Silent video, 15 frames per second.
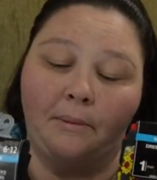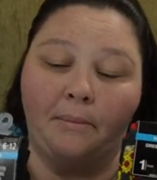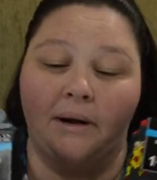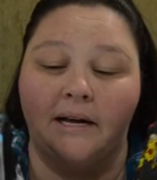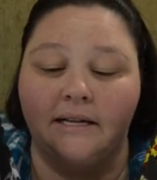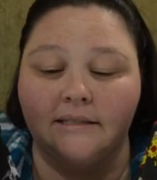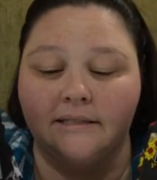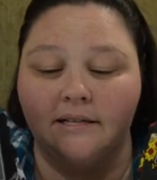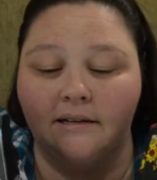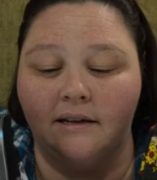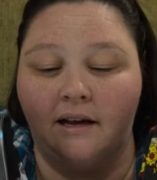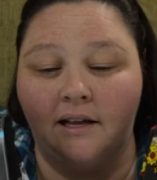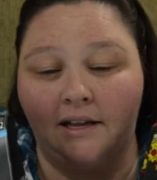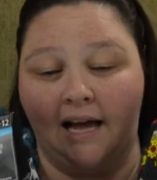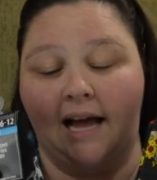But
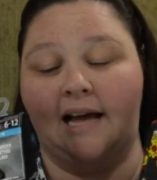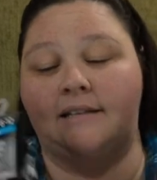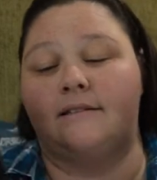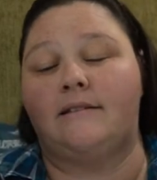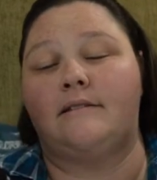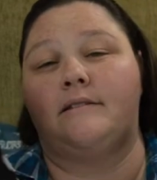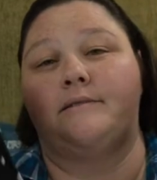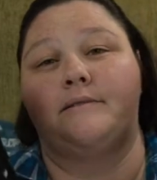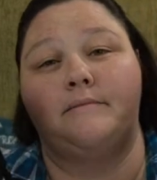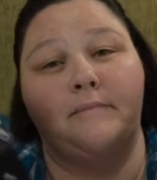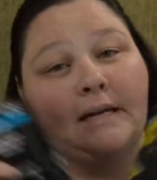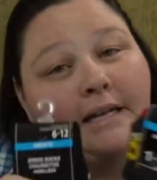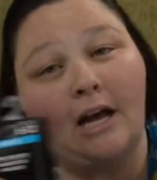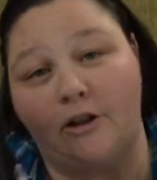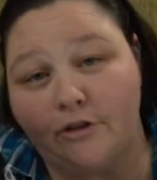alas,
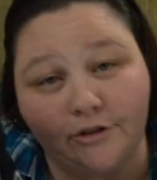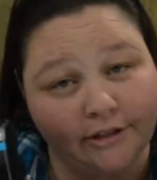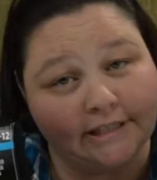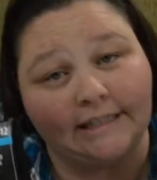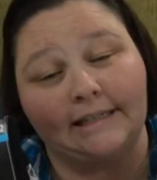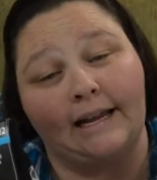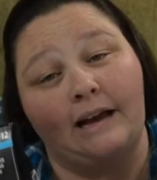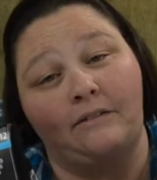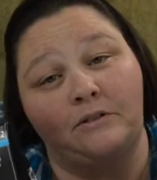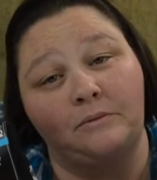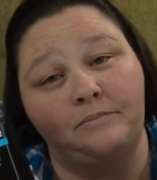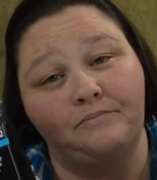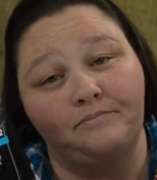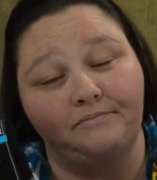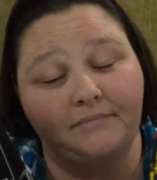my Dollar Tree didn't have
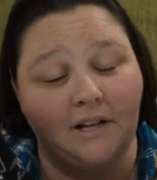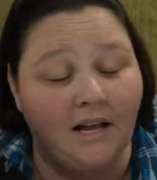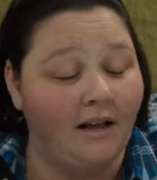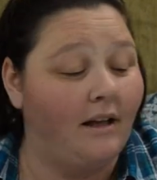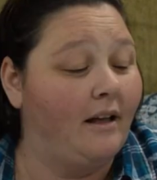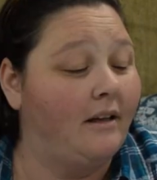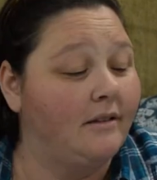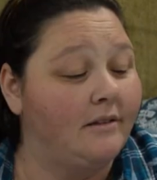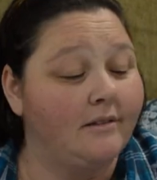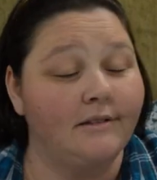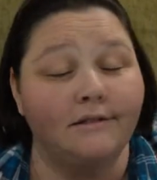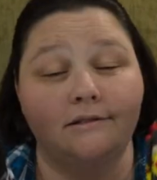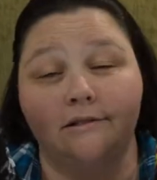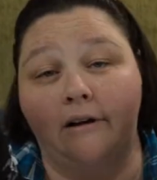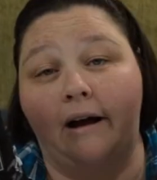them.
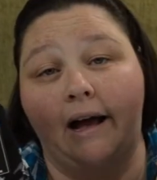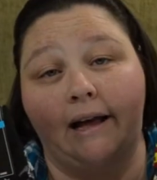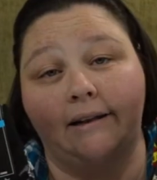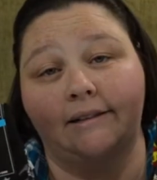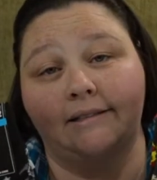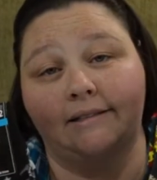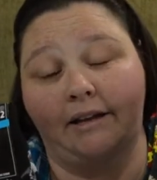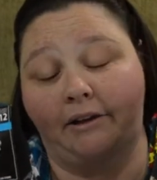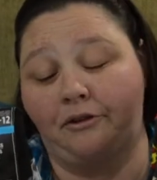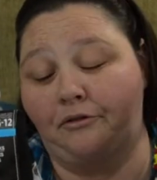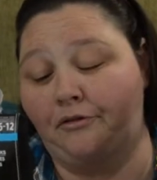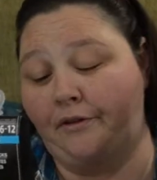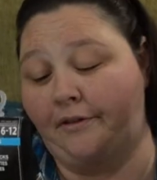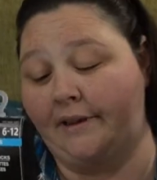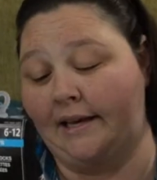So I had to settle
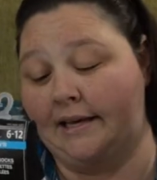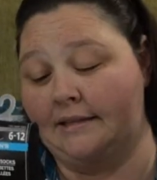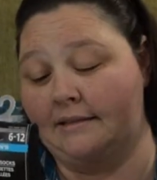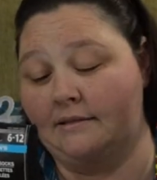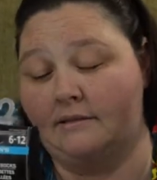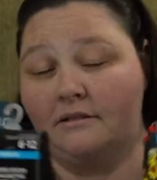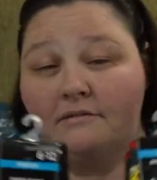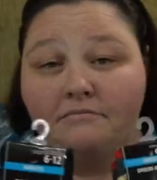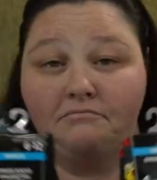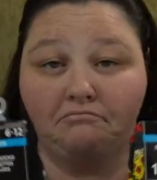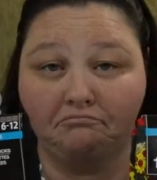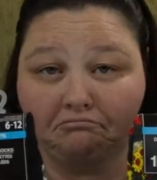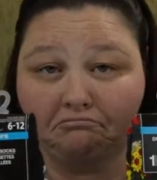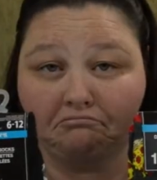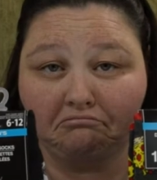for these
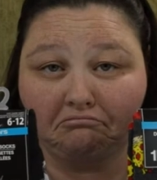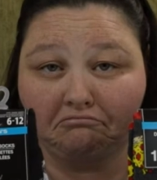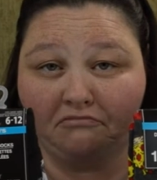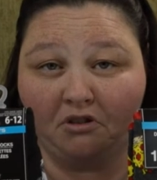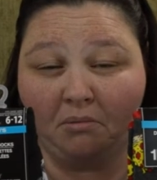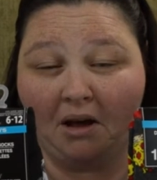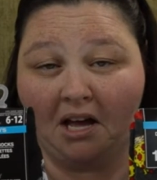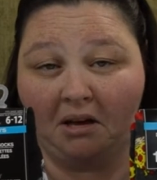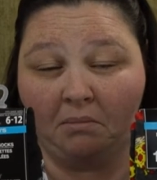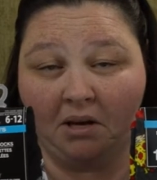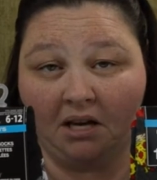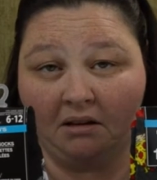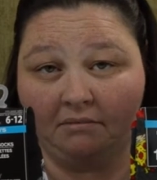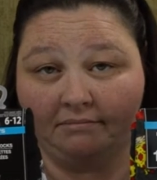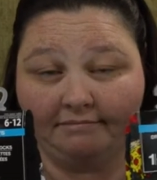for my
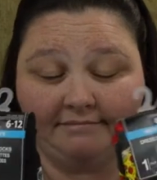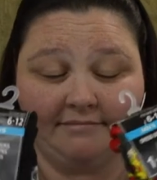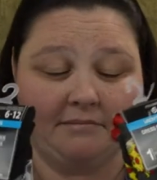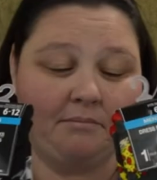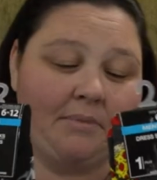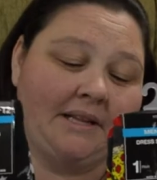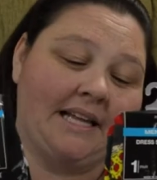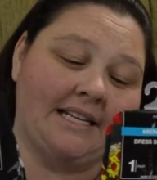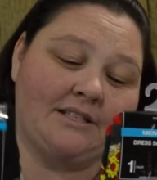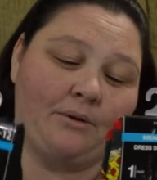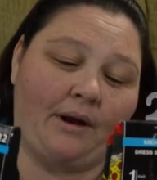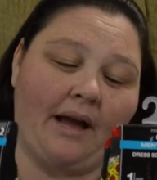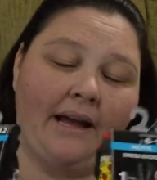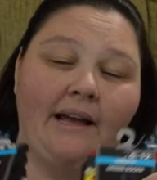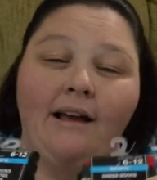hubby, but that's
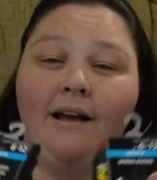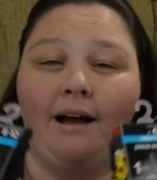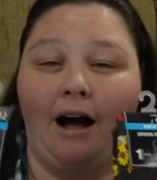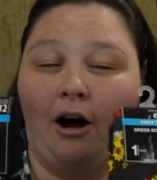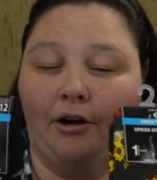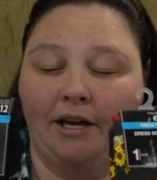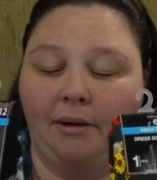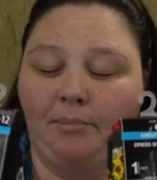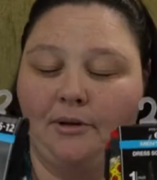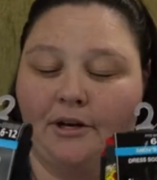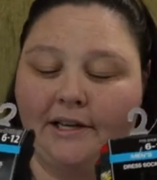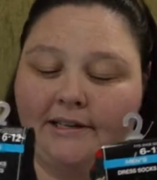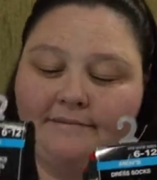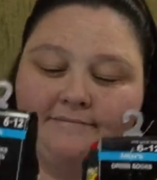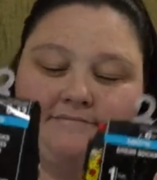okay. I'll keep
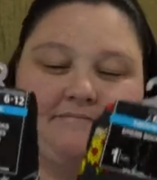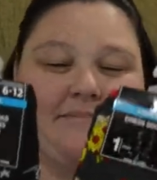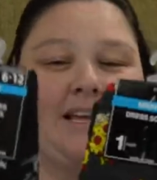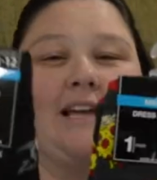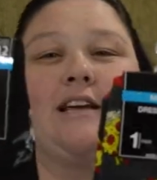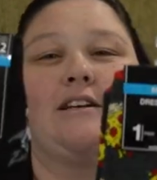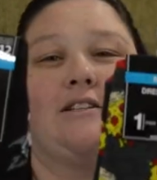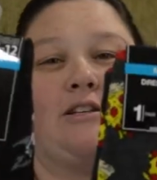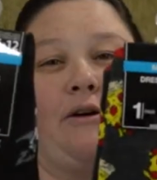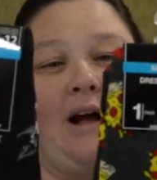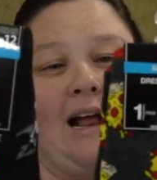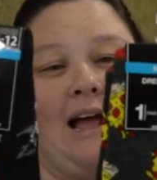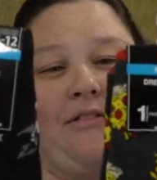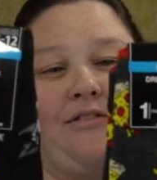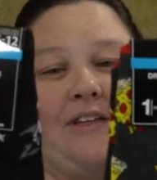looking. So
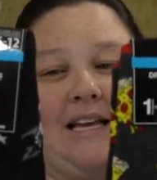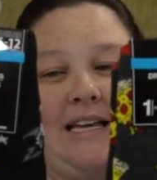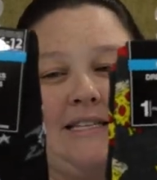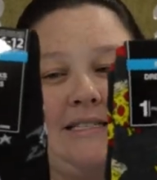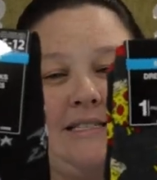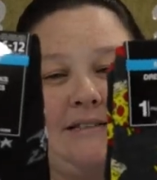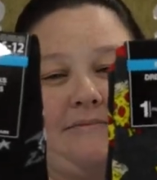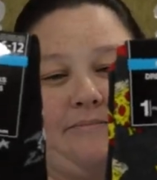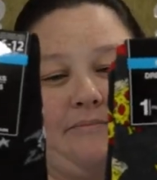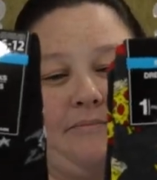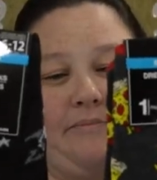I got these.